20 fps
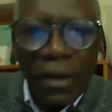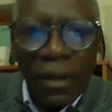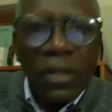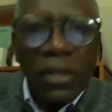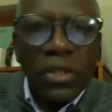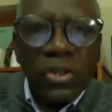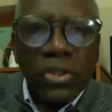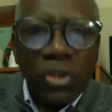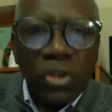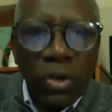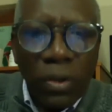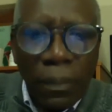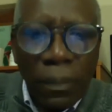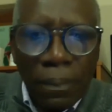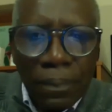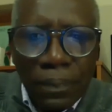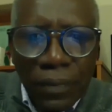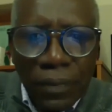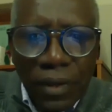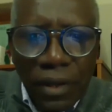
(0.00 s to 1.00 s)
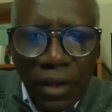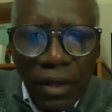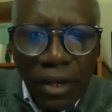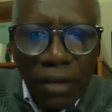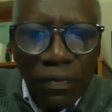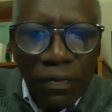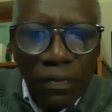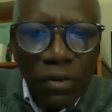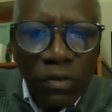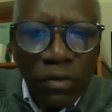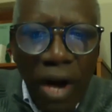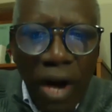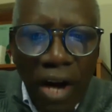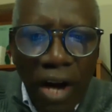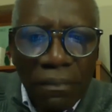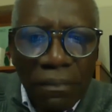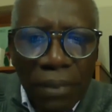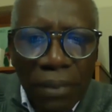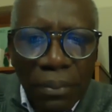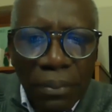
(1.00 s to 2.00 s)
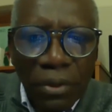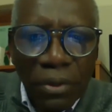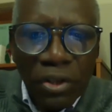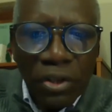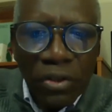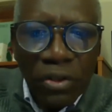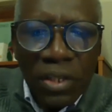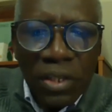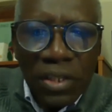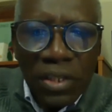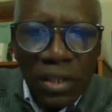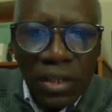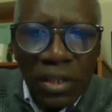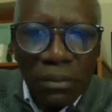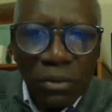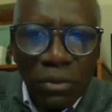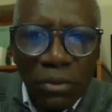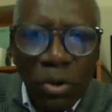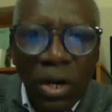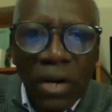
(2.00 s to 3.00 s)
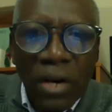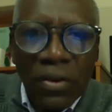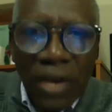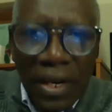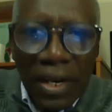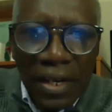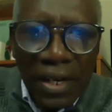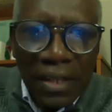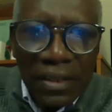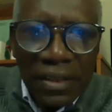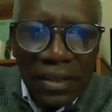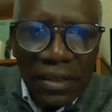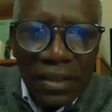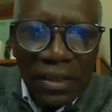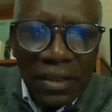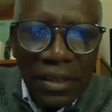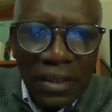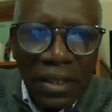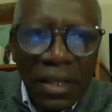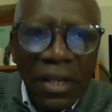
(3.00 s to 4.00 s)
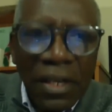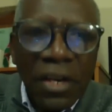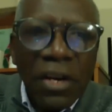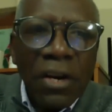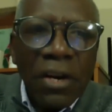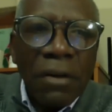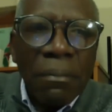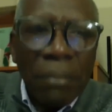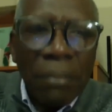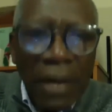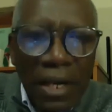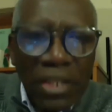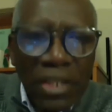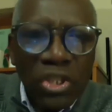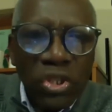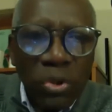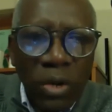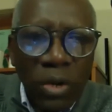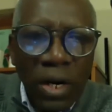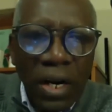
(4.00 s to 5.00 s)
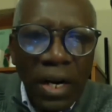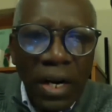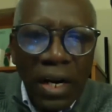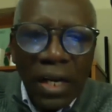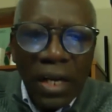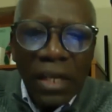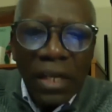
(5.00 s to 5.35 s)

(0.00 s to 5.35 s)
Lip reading: So if you have people in your team who are runners, make sure